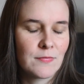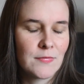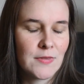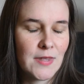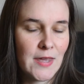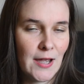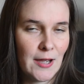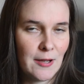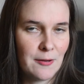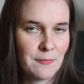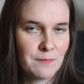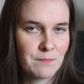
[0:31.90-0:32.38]

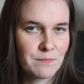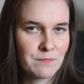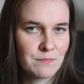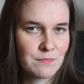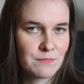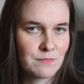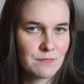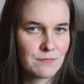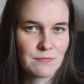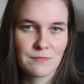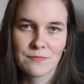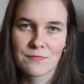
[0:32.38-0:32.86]
Yeah.
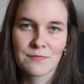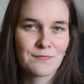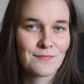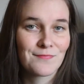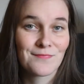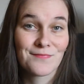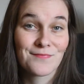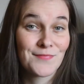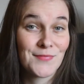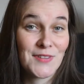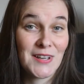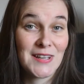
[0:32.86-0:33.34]

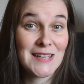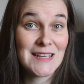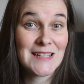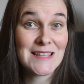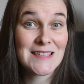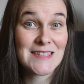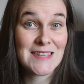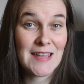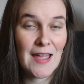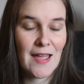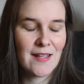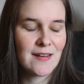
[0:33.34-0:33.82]

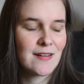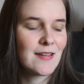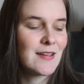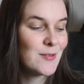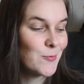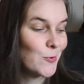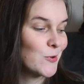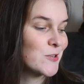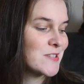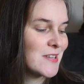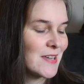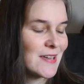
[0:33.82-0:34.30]
Insane.
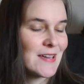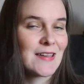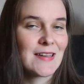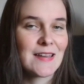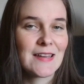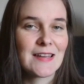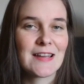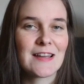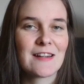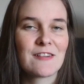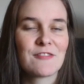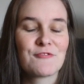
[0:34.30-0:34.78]
It was a
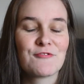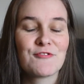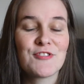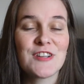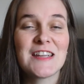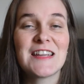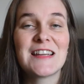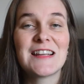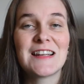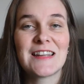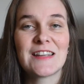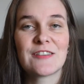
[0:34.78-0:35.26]

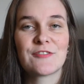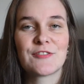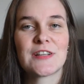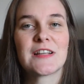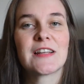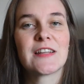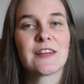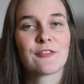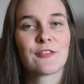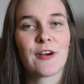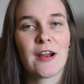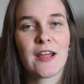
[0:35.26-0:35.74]
really,
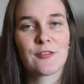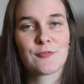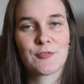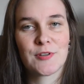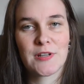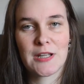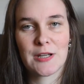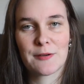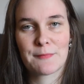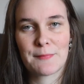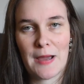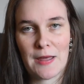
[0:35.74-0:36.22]
really great
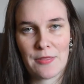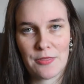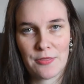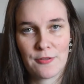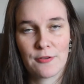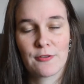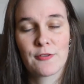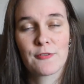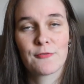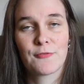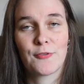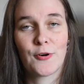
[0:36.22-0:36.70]
reading month
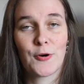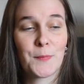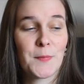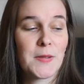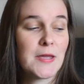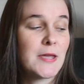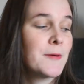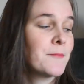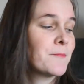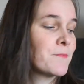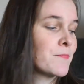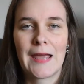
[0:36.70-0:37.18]
for
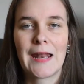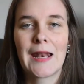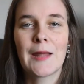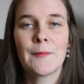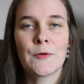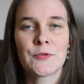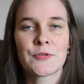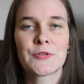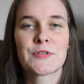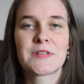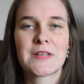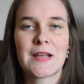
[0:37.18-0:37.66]
me. And I
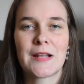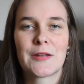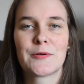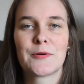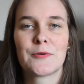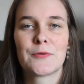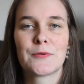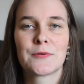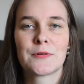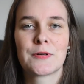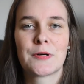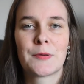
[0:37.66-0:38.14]
want to tell
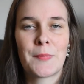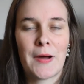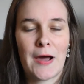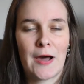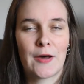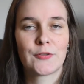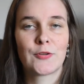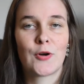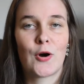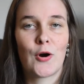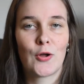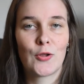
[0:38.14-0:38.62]
you
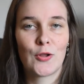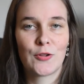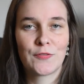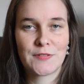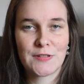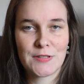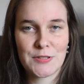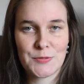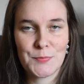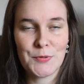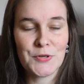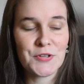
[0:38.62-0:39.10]
about all of
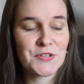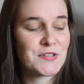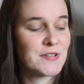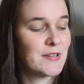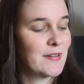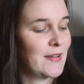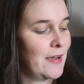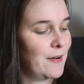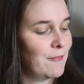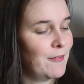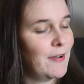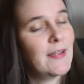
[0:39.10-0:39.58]
these books
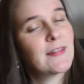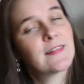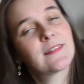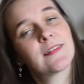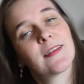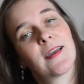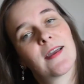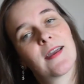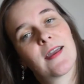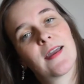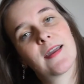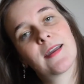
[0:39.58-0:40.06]
that I
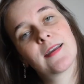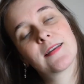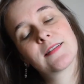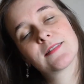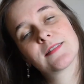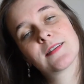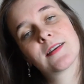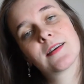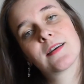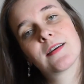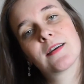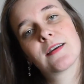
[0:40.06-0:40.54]

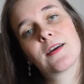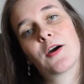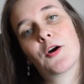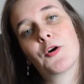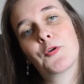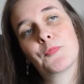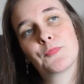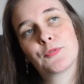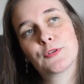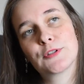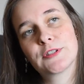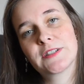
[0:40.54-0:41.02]
read and
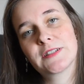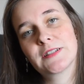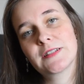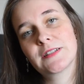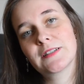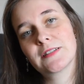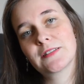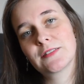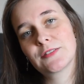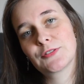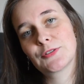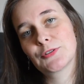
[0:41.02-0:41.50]

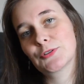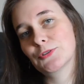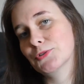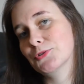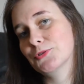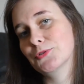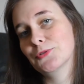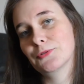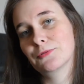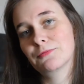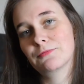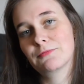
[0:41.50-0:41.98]
hopefully
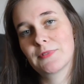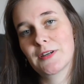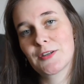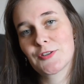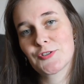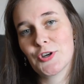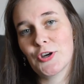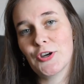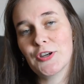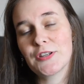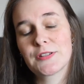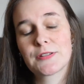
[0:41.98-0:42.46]
you'll
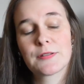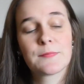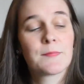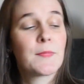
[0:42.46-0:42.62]
enjoy it.